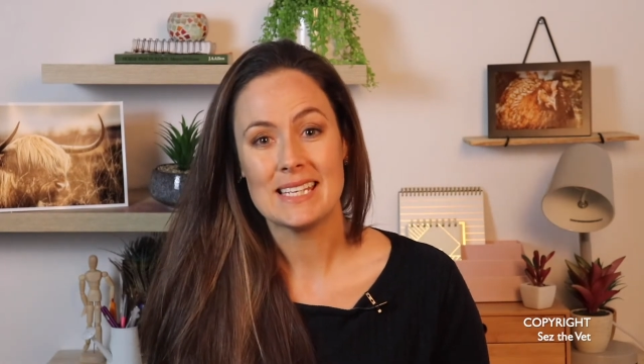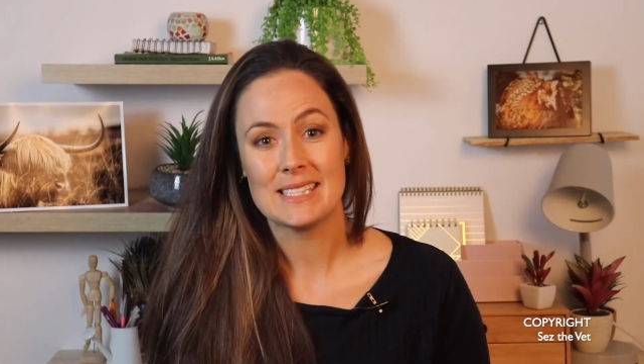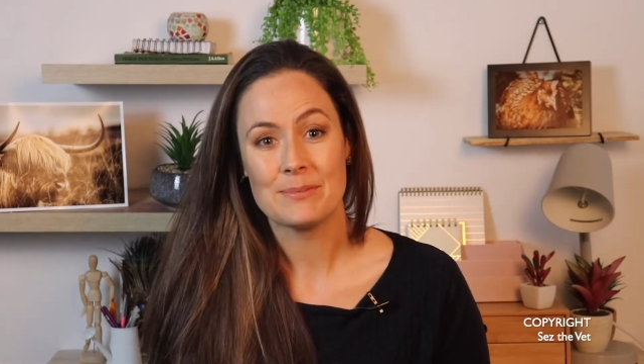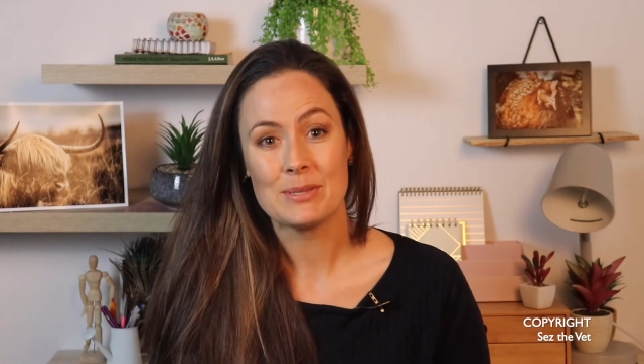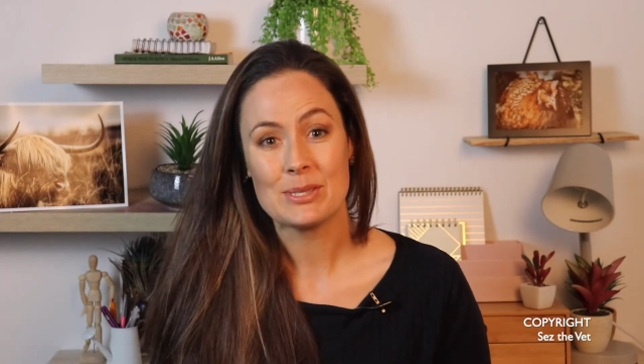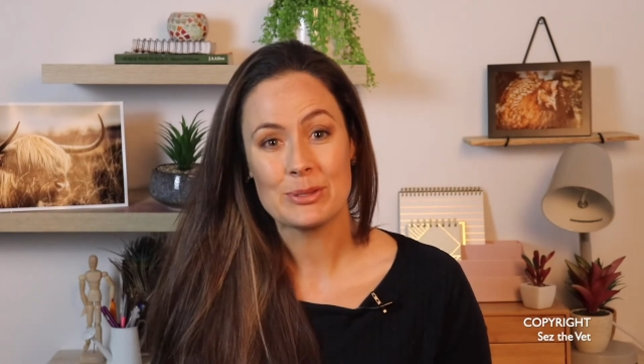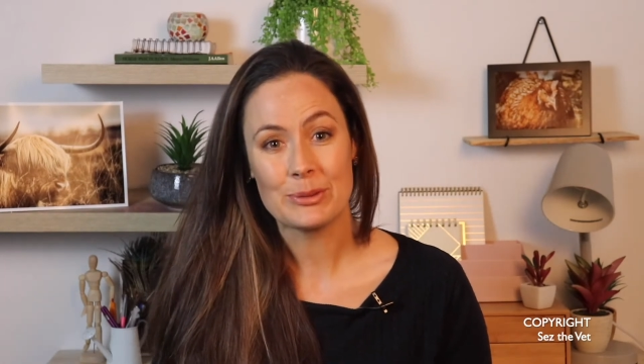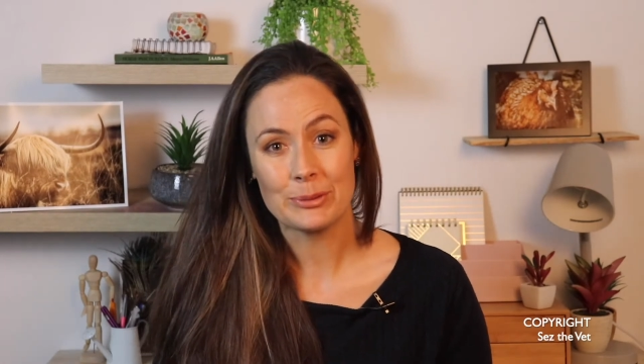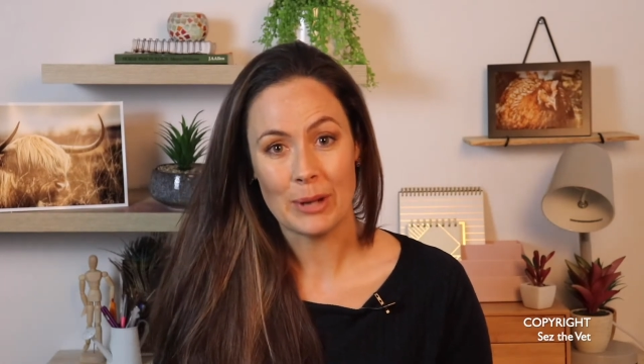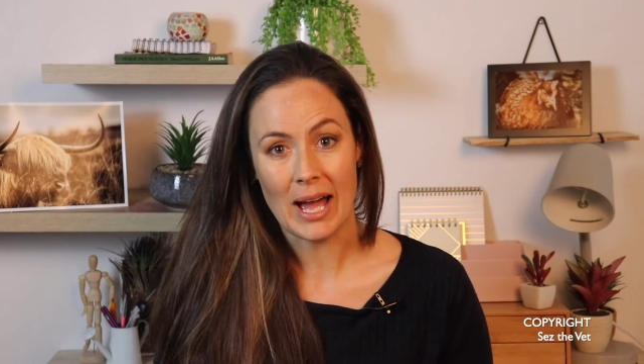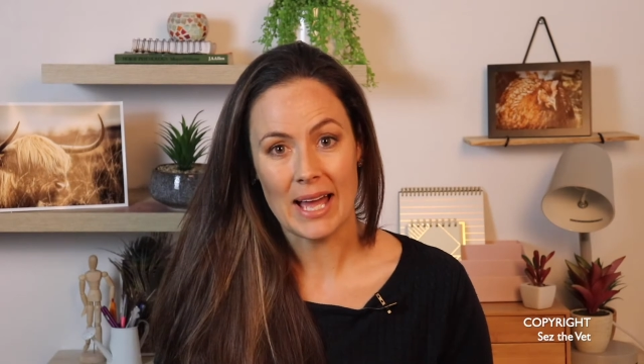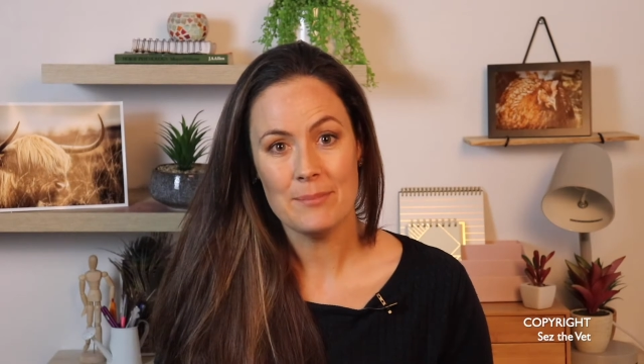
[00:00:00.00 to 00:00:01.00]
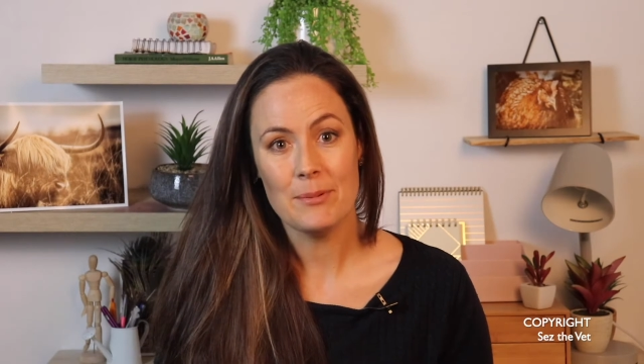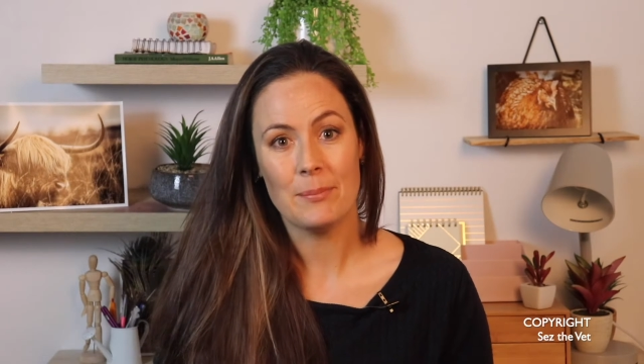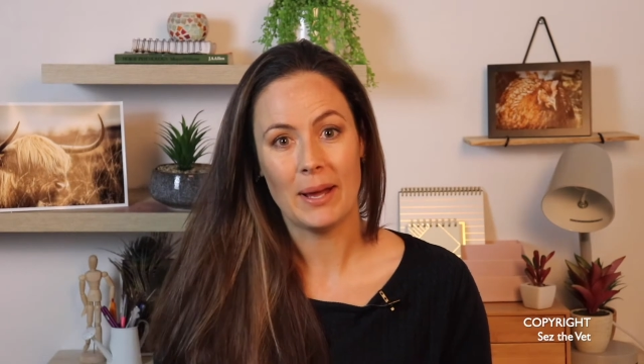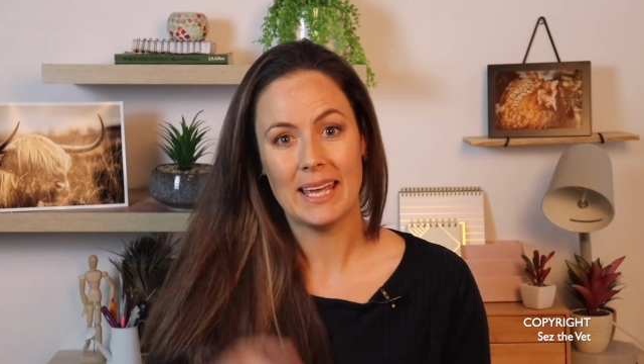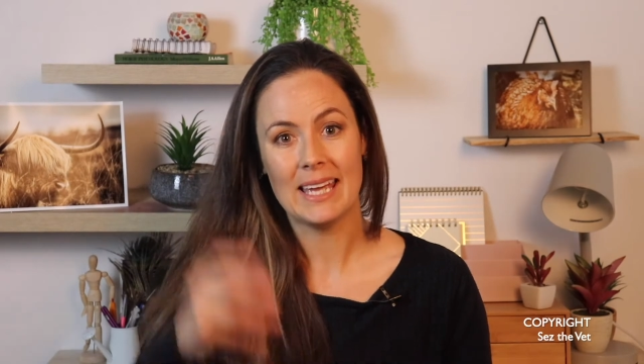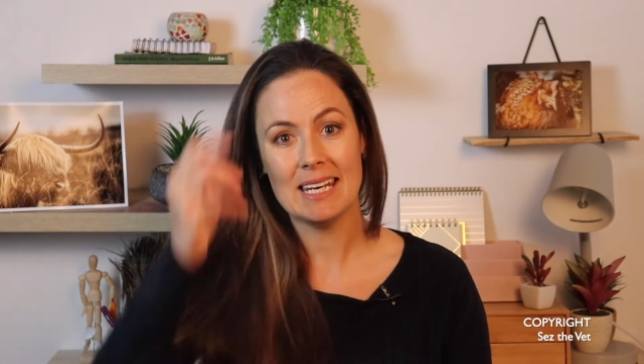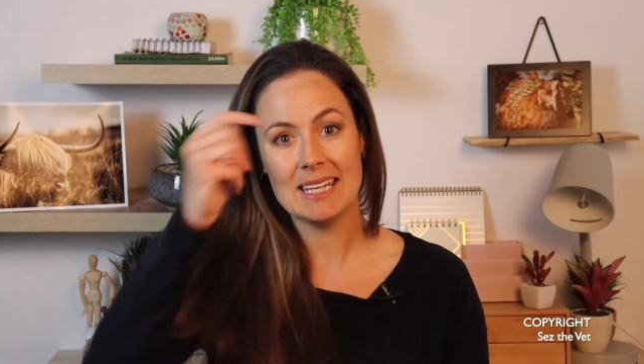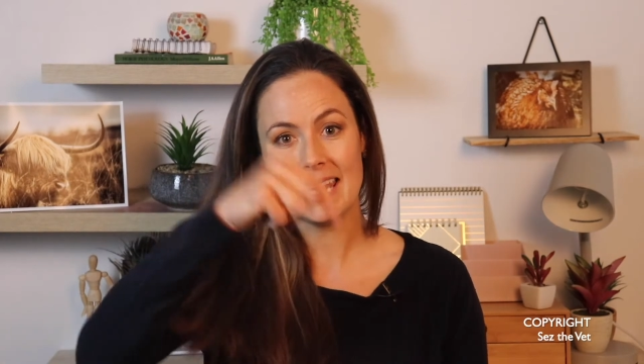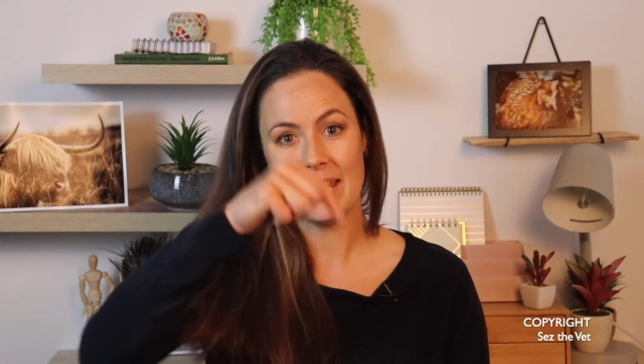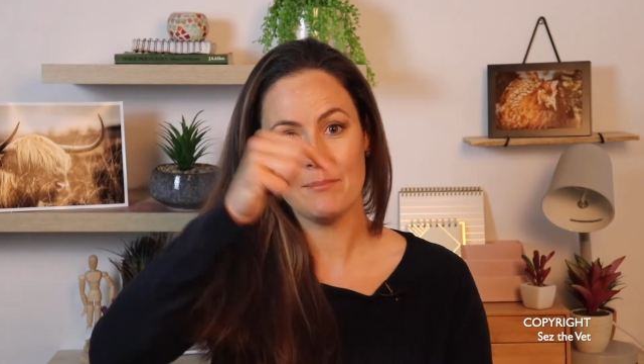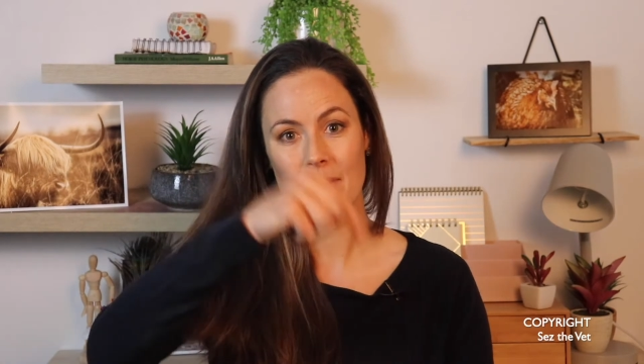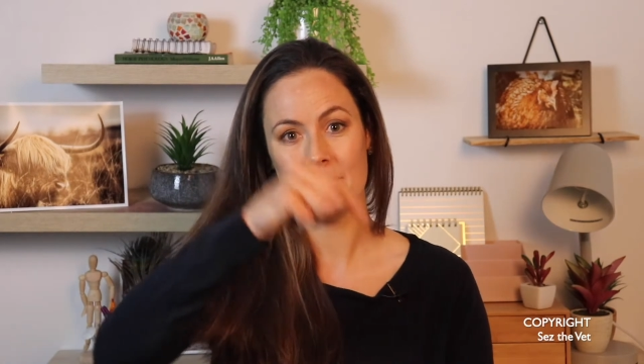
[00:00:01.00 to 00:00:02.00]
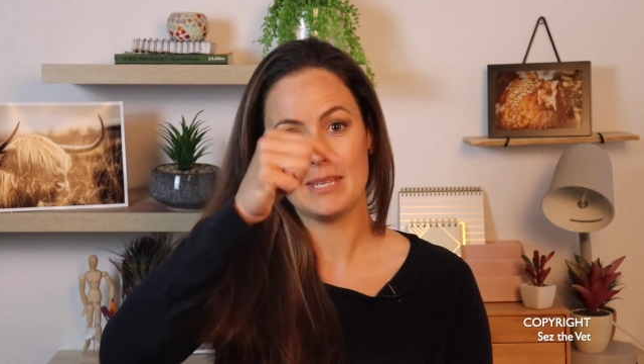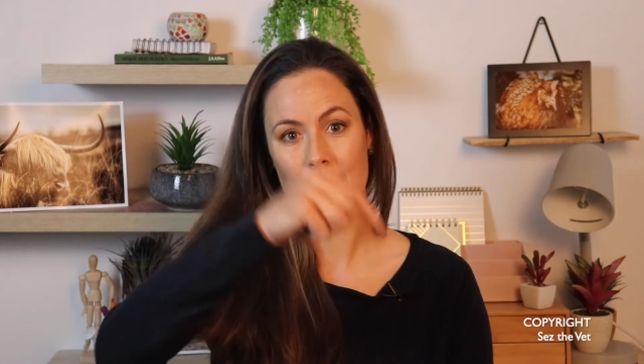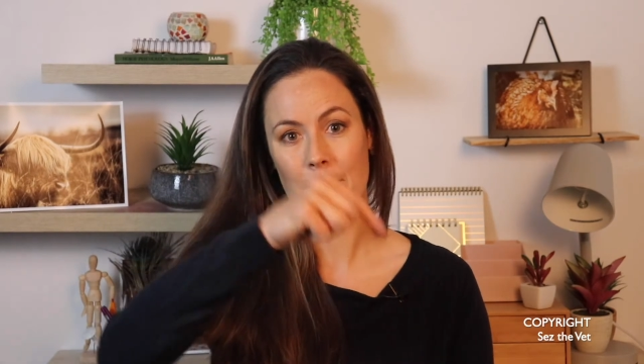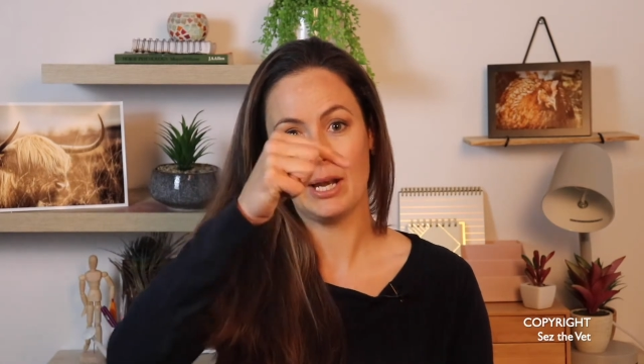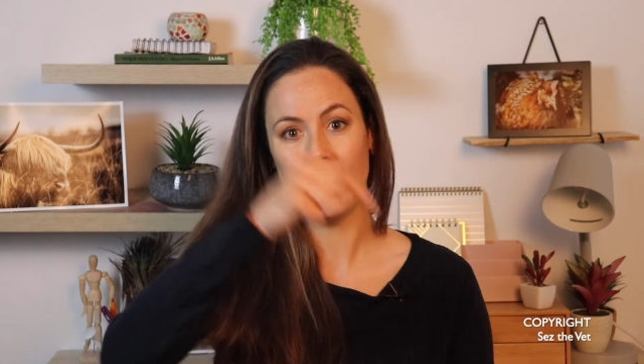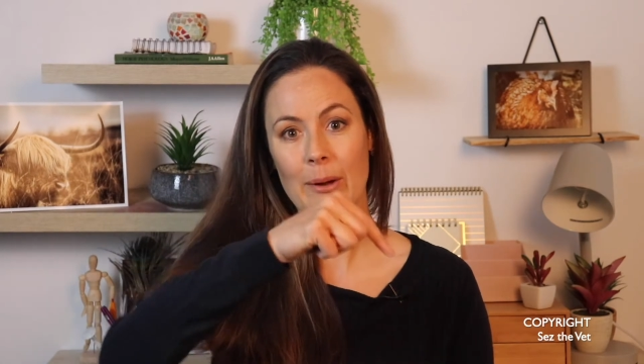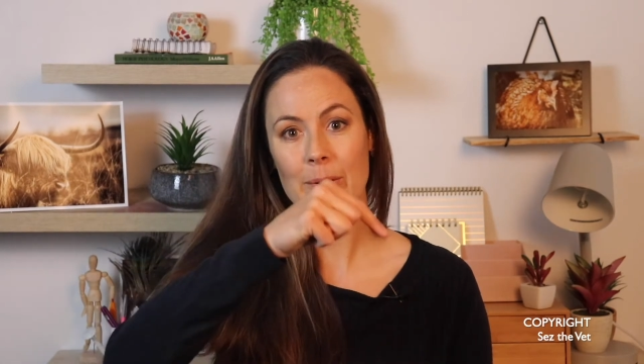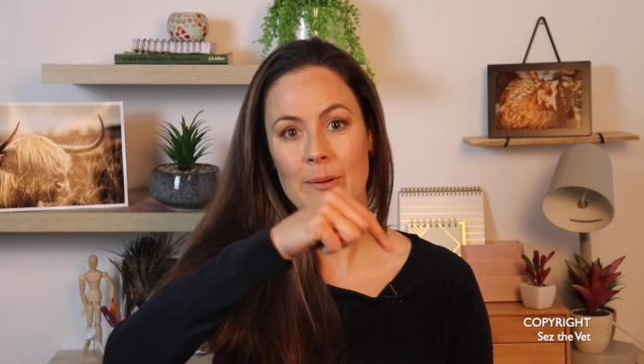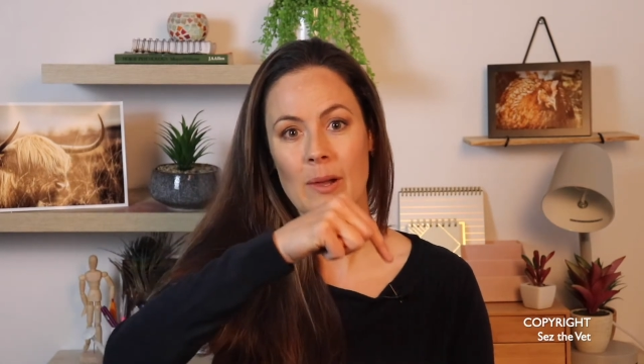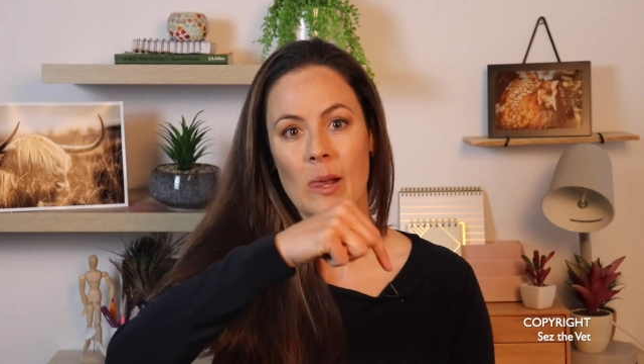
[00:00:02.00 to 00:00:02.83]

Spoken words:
subscribe by hitting the emblem down below